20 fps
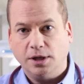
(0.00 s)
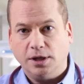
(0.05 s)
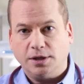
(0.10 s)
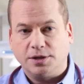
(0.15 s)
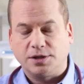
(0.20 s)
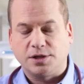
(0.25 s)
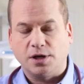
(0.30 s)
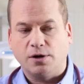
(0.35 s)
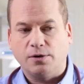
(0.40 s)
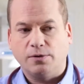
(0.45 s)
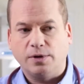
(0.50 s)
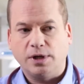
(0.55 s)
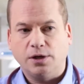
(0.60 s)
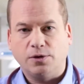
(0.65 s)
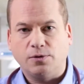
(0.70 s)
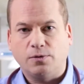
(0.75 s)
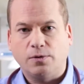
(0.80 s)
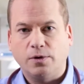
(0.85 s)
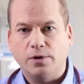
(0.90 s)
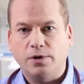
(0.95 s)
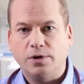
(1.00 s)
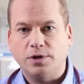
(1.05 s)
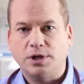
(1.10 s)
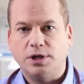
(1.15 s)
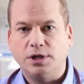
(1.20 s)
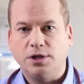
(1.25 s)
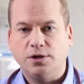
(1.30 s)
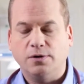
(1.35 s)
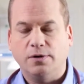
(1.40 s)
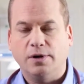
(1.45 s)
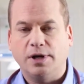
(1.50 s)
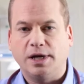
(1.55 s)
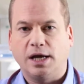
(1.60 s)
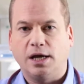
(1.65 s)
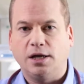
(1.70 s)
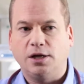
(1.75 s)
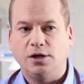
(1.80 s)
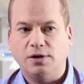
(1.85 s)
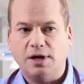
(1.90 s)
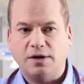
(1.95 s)
So in order to
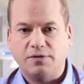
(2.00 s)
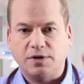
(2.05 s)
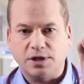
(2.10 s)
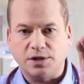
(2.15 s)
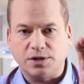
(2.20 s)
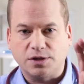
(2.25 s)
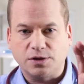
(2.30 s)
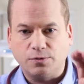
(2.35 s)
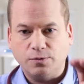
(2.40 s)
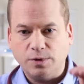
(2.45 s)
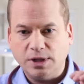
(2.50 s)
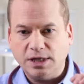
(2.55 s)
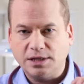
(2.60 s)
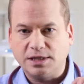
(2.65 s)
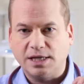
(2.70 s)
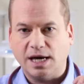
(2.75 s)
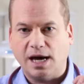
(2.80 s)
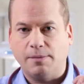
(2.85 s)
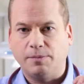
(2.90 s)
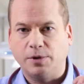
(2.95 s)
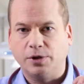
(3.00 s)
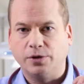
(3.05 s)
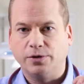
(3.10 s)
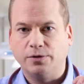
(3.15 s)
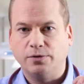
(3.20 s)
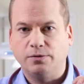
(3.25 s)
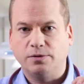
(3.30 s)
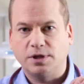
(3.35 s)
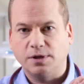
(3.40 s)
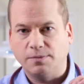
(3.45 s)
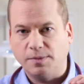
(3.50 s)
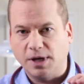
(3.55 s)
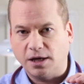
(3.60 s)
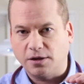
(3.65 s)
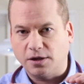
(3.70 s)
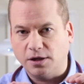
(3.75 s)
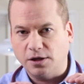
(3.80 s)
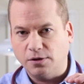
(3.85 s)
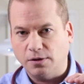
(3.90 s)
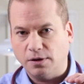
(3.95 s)
urinate, you have to squeeze that balloon to
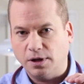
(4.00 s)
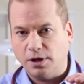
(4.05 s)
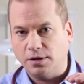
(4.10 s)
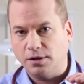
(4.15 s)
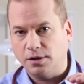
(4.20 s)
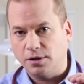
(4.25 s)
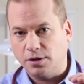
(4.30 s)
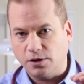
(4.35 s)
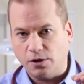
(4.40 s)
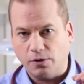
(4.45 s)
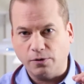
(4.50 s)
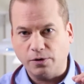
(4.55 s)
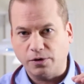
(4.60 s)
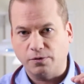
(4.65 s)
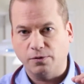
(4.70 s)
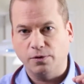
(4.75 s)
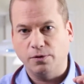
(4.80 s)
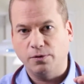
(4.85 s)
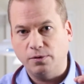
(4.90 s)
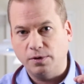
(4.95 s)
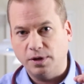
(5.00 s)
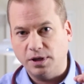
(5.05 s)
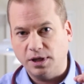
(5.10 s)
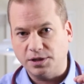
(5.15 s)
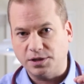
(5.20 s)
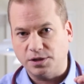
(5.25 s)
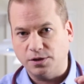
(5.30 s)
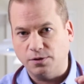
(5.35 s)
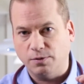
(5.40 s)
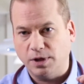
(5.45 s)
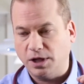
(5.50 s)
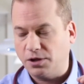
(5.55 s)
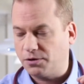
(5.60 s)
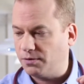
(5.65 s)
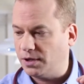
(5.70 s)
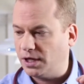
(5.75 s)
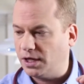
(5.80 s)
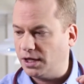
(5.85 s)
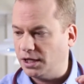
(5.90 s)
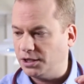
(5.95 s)
make the urine go through this
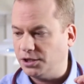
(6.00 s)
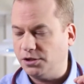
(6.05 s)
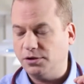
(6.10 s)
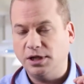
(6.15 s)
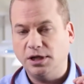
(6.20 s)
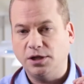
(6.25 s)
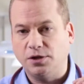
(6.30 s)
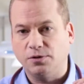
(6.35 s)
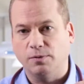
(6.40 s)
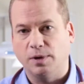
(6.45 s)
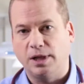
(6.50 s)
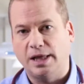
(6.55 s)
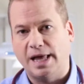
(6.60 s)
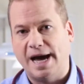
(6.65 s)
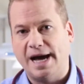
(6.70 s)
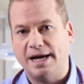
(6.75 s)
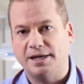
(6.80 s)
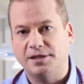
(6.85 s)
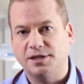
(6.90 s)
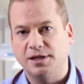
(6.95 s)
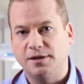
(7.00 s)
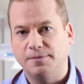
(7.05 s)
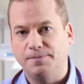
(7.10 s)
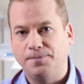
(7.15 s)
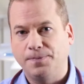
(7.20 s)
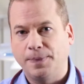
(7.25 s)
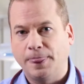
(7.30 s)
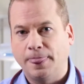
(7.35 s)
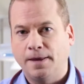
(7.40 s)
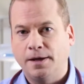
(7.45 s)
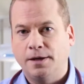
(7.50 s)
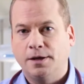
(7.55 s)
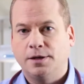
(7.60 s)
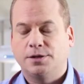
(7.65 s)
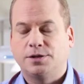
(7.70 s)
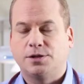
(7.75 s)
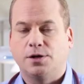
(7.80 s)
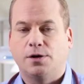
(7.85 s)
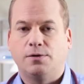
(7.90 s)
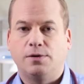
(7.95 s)
urethra, and you need to relax it.
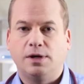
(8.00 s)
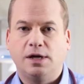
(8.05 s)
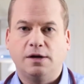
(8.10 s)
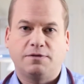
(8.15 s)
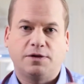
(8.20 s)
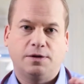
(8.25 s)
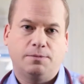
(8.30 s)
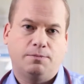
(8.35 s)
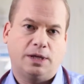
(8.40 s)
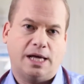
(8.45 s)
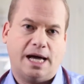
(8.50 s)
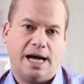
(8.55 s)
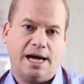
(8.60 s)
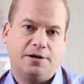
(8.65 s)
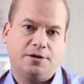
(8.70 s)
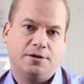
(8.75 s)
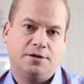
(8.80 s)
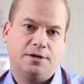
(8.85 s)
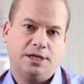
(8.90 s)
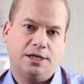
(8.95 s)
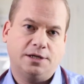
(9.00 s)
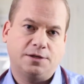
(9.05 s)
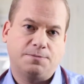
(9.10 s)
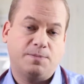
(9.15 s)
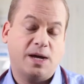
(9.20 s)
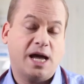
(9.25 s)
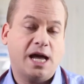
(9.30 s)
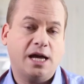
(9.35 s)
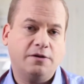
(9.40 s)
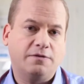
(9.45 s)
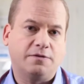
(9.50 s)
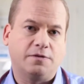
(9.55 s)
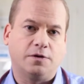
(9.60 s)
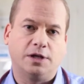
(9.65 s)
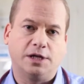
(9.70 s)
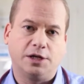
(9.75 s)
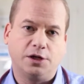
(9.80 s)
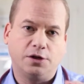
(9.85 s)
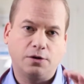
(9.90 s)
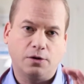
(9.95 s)
So if the bladder is
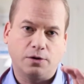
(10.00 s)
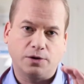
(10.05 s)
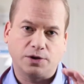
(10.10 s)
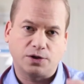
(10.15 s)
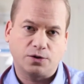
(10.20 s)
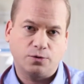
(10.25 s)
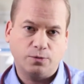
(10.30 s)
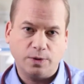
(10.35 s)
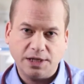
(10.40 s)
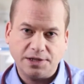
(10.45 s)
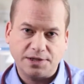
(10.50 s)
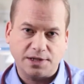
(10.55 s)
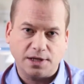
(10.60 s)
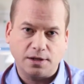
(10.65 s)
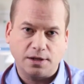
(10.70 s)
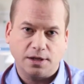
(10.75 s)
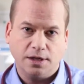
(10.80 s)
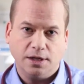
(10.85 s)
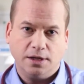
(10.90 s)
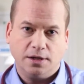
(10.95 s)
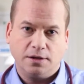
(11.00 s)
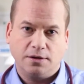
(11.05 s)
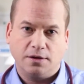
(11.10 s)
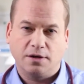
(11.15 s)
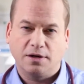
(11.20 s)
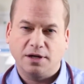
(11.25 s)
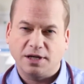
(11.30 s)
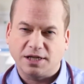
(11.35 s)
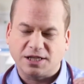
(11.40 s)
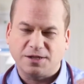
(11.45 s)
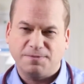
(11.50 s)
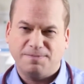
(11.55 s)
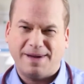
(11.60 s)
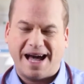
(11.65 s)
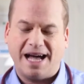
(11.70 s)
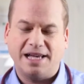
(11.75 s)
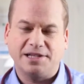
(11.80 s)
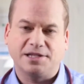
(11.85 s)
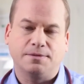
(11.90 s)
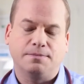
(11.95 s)
painful and you go to squeeze it, they're going to
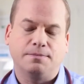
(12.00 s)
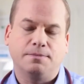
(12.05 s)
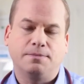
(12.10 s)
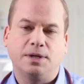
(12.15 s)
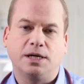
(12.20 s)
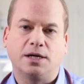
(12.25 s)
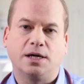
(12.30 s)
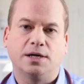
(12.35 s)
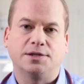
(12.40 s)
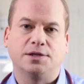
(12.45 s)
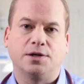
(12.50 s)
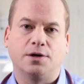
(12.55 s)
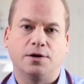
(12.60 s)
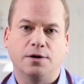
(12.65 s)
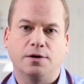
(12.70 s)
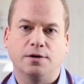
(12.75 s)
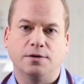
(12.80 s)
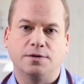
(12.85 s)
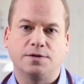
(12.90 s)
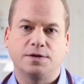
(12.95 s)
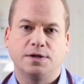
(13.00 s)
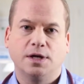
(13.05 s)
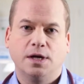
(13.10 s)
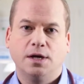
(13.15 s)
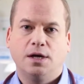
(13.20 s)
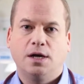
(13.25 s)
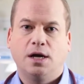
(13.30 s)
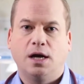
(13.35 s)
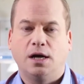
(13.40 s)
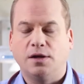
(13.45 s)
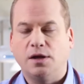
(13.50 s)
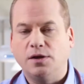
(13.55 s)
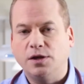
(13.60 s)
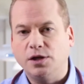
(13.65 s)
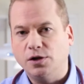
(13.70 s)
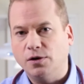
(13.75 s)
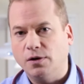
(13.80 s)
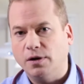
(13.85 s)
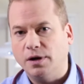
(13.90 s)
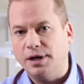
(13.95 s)
spasm because it hurts, and then the
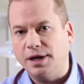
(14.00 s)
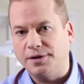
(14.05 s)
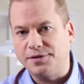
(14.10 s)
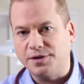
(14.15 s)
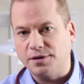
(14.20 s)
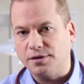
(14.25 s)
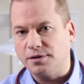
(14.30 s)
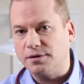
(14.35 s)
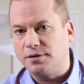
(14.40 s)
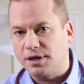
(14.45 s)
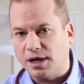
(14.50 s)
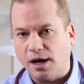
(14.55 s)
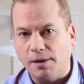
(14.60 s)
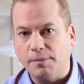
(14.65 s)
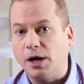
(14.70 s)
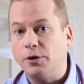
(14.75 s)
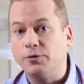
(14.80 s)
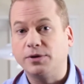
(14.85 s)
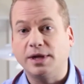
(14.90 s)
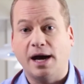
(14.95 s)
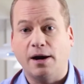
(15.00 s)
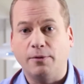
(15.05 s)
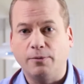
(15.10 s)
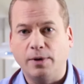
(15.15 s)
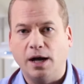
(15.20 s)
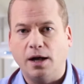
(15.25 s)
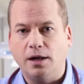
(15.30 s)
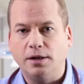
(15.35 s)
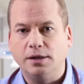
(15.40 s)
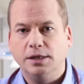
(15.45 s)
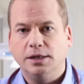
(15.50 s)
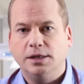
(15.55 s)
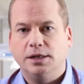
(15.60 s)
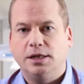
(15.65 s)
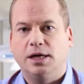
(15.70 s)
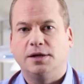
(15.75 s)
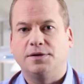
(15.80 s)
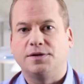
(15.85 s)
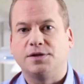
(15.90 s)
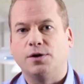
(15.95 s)
urine doesn't come out that well.
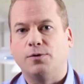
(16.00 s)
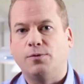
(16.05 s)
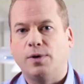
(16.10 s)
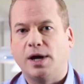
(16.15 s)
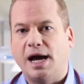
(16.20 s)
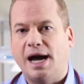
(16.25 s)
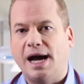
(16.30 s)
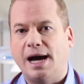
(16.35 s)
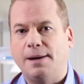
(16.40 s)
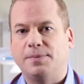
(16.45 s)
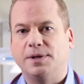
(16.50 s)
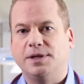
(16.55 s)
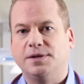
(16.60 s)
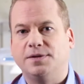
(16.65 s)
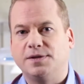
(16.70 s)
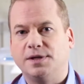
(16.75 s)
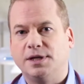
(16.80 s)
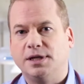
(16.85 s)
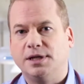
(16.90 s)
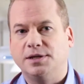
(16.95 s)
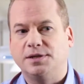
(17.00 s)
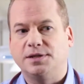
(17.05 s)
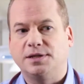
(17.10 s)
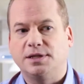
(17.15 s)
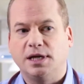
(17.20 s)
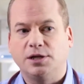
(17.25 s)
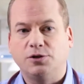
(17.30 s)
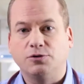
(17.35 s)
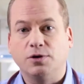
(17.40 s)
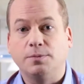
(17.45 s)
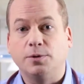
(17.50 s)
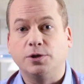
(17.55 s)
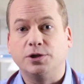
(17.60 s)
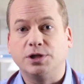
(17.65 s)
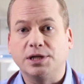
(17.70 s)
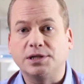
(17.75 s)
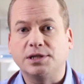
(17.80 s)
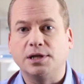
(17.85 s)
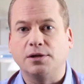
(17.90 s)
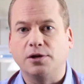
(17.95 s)
And so what happens is they dribble
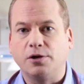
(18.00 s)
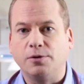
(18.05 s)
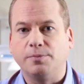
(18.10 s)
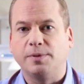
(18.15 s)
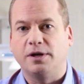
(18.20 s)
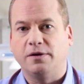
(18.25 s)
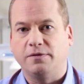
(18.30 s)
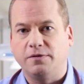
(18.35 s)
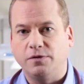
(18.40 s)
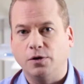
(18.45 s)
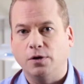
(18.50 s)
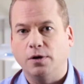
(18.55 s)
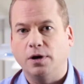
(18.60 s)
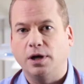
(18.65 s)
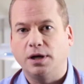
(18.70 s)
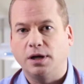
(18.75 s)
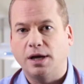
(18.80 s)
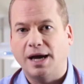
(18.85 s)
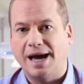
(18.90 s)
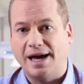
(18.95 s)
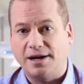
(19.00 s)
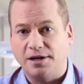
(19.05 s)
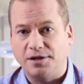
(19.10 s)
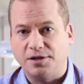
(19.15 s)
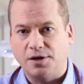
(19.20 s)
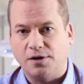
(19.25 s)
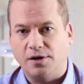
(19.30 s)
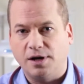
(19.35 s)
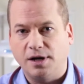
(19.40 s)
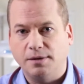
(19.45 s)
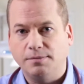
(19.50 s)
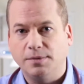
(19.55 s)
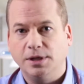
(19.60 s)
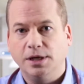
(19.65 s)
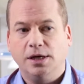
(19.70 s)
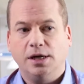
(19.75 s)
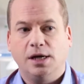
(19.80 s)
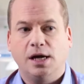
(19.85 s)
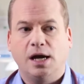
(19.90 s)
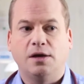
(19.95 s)
just a little bit of urine at a time,
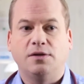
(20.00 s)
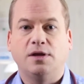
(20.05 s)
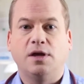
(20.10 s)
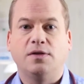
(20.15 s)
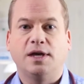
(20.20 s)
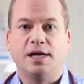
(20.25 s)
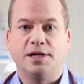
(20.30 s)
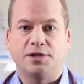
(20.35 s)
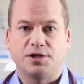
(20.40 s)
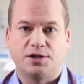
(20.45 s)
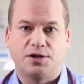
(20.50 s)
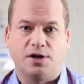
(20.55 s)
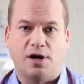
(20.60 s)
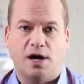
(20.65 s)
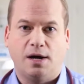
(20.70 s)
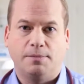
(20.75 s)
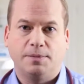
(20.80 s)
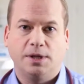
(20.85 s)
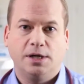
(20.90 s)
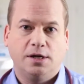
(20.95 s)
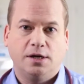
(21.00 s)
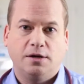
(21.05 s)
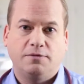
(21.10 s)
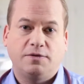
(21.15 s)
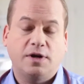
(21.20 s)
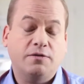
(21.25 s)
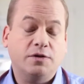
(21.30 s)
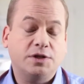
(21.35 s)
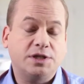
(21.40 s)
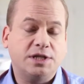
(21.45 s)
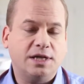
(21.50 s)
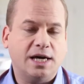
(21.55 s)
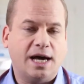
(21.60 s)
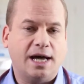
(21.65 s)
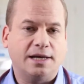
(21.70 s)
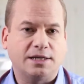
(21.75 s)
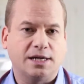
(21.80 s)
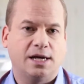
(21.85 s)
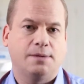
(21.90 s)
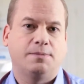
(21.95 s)
and then they stop. If you ever see
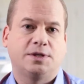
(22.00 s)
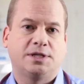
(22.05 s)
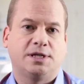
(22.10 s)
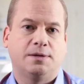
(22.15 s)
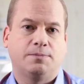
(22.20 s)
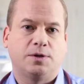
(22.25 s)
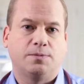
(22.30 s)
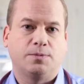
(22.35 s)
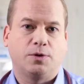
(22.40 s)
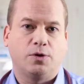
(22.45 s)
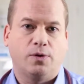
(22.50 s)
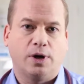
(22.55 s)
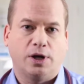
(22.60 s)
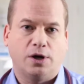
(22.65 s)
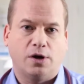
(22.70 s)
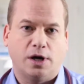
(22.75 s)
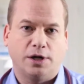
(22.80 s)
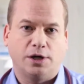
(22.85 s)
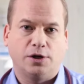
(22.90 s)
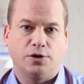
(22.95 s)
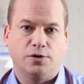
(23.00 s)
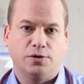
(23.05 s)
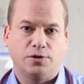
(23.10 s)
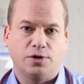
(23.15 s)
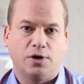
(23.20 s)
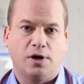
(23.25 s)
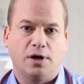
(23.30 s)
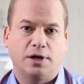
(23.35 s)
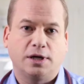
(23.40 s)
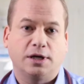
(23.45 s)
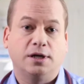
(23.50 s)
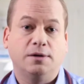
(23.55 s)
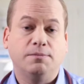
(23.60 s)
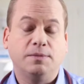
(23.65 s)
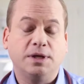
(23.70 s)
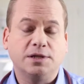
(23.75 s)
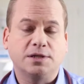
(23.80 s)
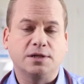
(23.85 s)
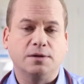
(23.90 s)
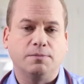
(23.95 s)
that type of symptom going on in your dog, it
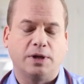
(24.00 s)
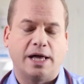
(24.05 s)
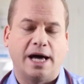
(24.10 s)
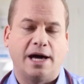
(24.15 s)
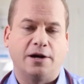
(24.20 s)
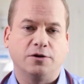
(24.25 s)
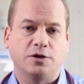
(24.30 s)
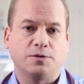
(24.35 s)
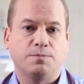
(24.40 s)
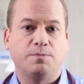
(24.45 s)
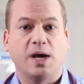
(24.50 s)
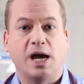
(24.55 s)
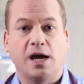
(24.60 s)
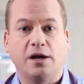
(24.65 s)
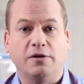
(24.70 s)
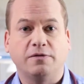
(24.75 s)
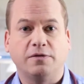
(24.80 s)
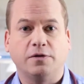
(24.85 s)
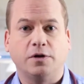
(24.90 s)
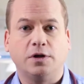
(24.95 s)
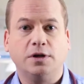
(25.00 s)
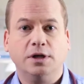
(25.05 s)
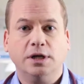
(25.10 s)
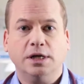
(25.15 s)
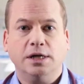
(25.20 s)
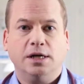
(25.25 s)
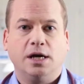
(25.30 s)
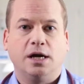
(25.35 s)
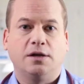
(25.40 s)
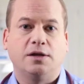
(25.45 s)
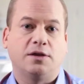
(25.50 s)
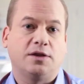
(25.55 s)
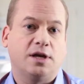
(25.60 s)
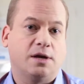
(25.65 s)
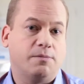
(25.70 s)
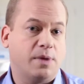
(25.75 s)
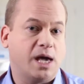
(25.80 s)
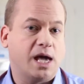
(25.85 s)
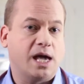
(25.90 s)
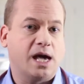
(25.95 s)
means the bladder's painful and that they
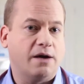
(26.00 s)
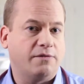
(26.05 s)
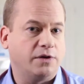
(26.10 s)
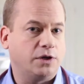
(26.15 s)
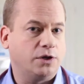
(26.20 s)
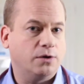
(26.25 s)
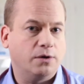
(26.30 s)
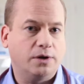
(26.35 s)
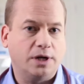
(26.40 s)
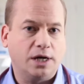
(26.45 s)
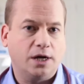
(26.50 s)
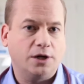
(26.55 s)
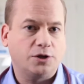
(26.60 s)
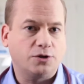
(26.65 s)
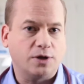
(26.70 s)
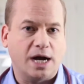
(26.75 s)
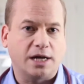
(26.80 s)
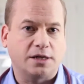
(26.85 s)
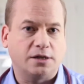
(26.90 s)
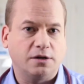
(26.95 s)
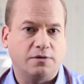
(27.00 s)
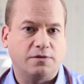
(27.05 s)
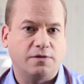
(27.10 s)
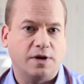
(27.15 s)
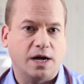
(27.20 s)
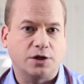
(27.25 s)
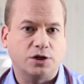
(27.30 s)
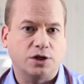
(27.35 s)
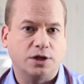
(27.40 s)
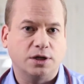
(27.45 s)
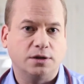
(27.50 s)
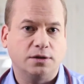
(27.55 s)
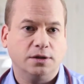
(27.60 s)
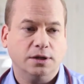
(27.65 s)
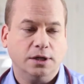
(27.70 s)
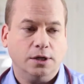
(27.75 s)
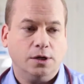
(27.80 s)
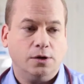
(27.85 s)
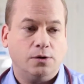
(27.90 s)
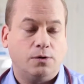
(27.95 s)
may have a urinary tract infection
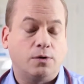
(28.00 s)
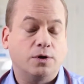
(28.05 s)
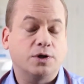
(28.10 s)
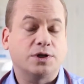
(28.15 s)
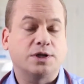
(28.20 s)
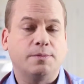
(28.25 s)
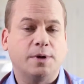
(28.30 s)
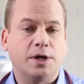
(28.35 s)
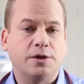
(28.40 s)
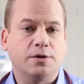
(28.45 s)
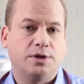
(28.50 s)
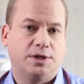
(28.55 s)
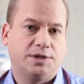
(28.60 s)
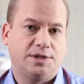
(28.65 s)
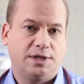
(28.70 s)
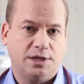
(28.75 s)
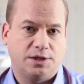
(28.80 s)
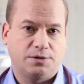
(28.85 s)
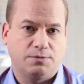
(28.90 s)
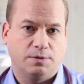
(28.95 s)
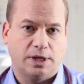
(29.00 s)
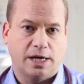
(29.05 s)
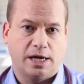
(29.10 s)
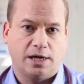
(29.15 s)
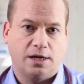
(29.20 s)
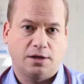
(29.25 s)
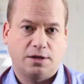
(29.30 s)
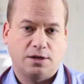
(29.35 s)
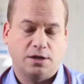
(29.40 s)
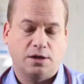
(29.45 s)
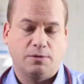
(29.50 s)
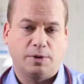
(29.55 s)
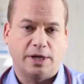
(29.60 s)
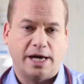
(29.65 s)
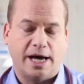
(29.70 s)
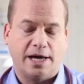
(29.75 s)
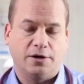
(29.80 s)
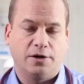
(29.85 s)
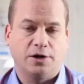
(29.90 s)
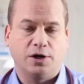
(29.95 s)
or some other disease related to the
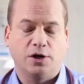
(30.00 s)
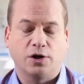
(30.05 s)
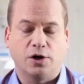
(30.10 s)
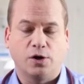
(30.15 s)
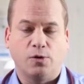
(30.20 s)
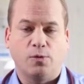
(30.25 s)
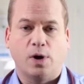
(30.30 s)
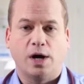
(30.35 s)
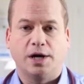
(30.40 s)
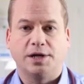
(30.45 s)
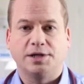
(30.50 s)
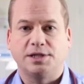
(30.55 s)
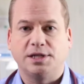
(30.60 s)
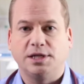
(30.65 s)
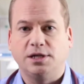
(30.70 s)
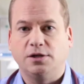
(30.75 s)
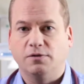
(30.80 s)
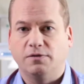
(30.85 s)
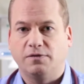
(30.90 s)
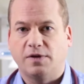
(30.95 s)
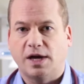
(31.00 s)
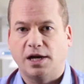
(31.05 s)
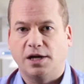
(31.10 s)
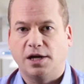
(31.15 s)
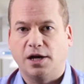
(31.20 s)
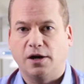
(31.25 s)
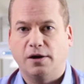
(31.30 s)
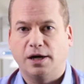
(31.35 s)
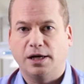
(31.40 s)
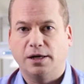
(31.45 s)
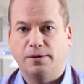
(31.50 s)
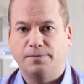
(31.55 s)
bladder, and you're going to want to see your veterinarian.